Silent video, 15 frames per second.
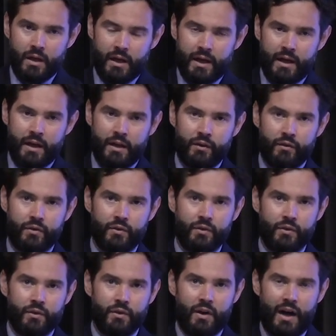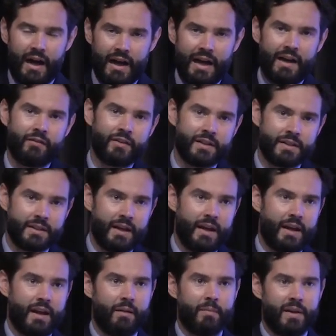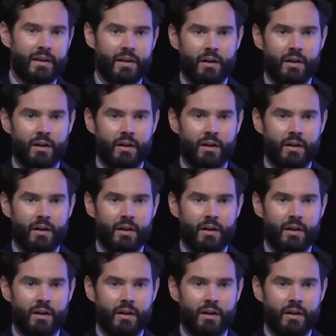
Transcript: And I have to say, I mean,